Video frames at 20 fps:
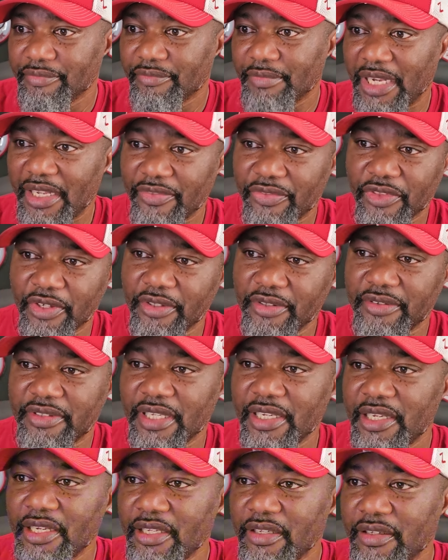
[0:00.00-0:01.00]
About
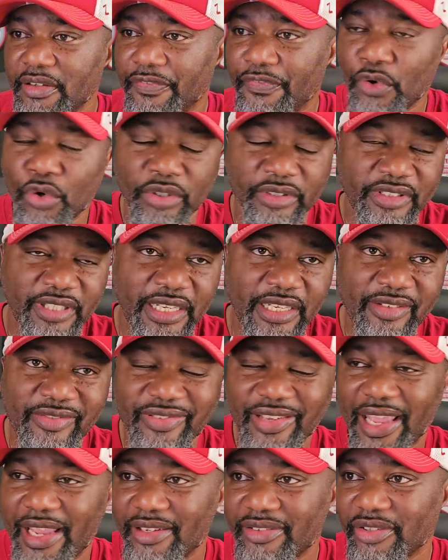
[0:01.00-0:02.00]
13 to 14
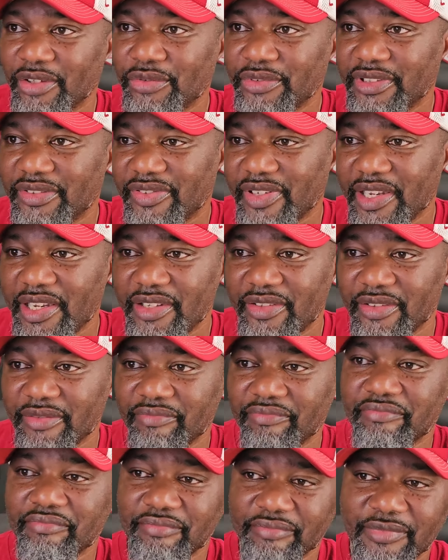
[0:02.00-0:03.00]
sacks on the season.